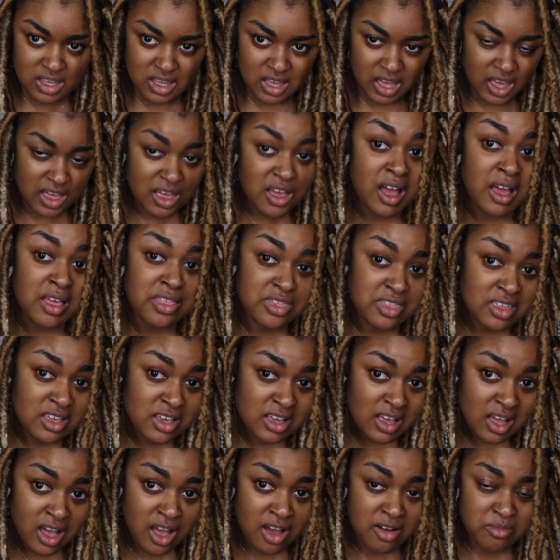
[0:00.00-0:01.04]
I think
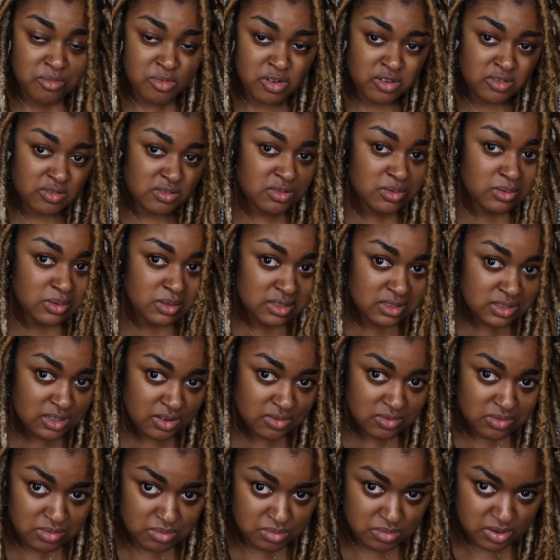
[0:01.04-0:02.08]
I have more of the
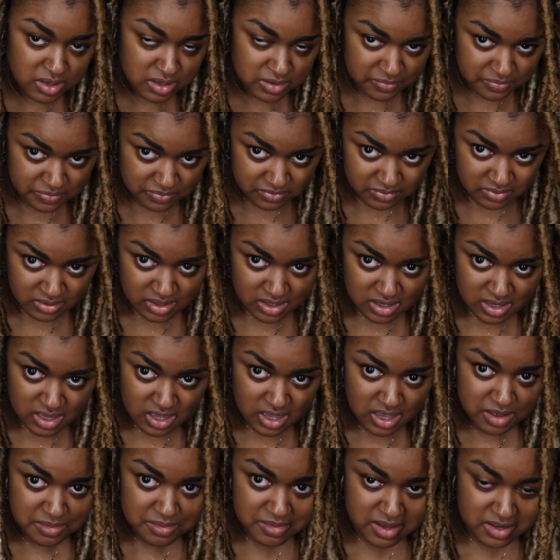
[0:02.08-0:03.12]
27, but
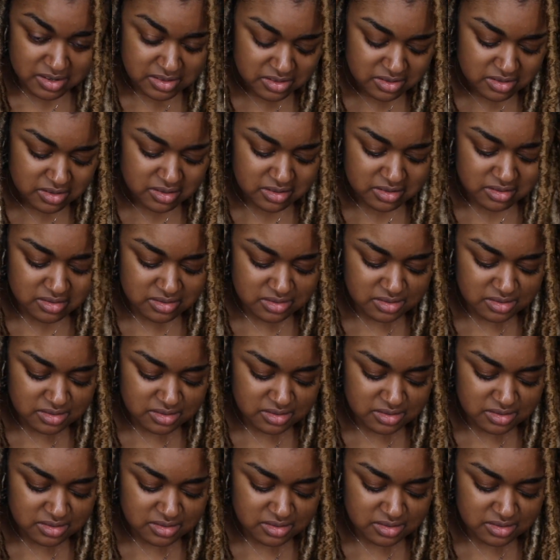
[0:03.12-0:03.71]
I'm not sure.